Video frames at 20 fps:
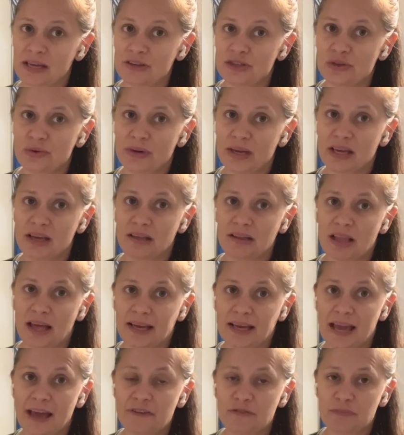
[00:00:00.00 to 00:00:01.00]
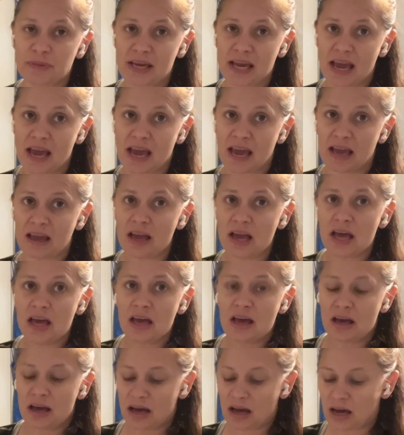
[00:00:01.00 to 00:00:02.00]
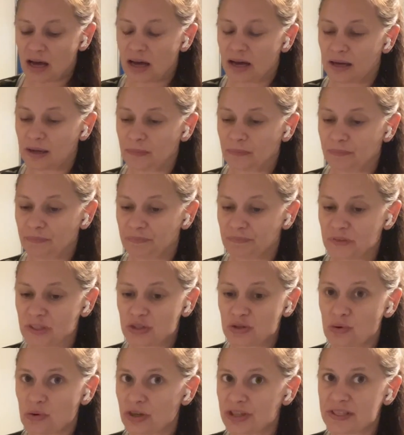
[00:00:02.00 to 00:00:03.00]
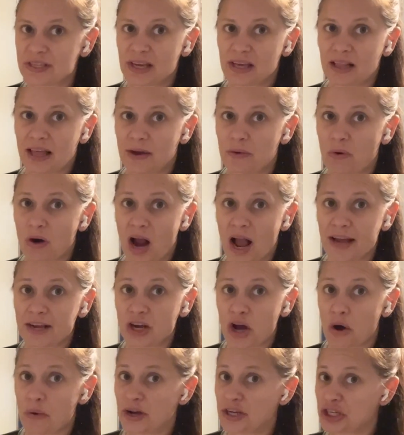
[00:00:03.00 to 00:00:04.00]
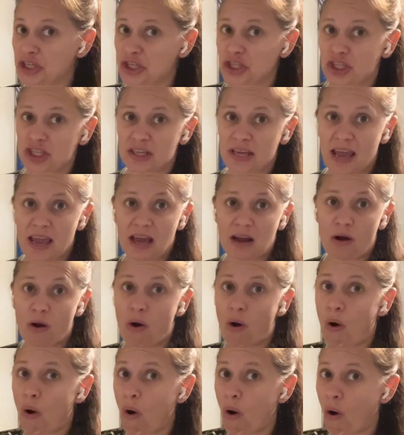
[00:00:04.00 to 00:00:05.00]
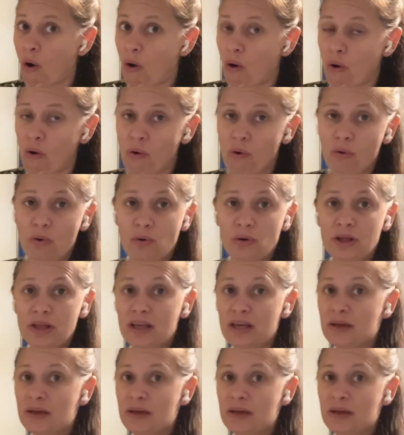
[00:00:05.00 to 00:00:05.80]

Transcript: doing like FBA sourcing, like where I go and just scan a whole